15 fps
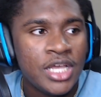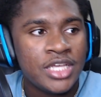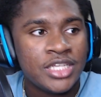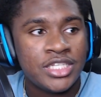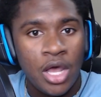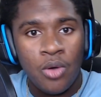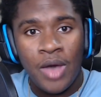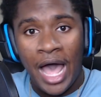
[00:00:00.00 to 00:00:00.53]

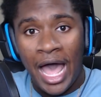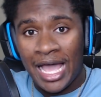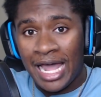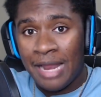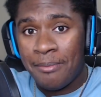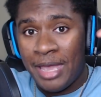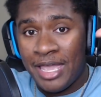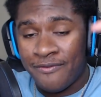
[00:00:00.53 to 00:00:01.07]
So I
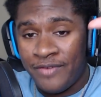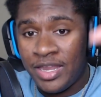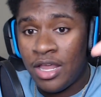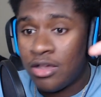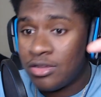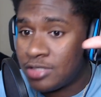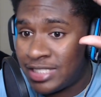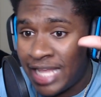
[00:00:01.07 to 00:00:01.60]
gotta make
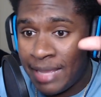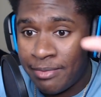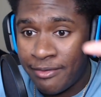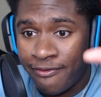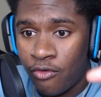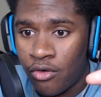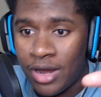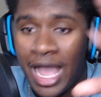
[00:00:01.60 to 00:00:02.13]
videos day
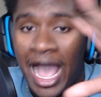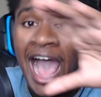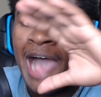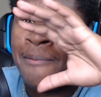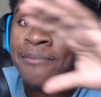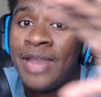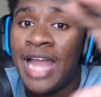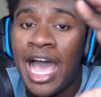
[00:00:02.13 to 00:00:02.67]
before.
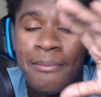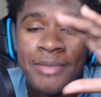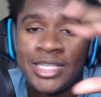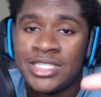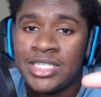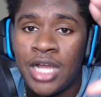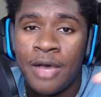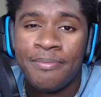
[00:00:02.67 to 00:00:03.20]
I'm not
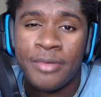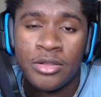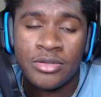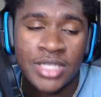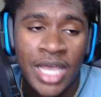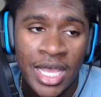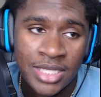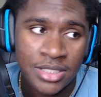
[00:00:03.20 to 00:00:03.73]
missing uploads,
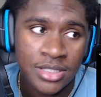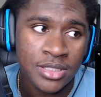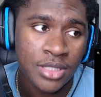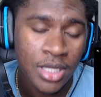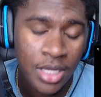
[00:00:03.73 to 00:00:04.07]
guys.